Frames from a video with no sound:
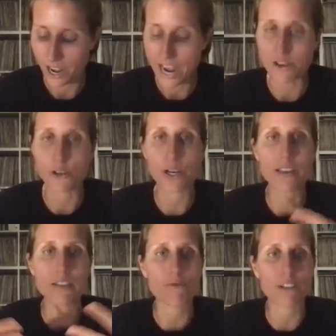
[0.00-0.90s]
And you
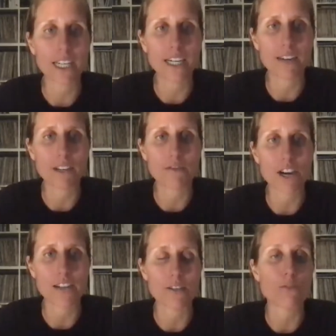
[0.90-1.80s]
had the really lovely
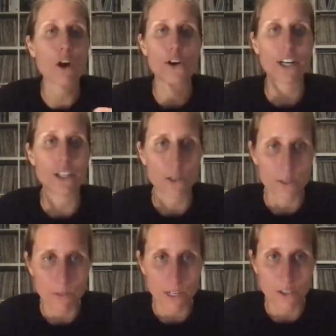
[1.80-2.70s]
phrase of only do
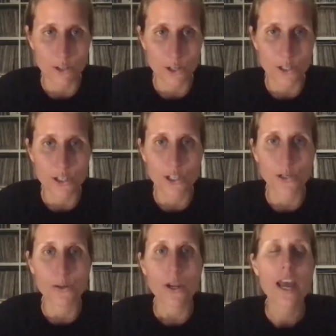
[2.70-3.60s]
as much as you can
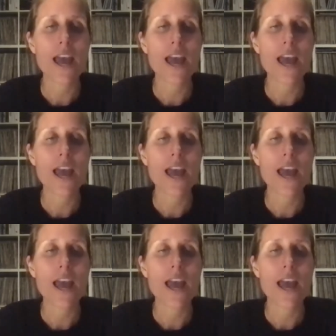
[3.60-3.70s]
do.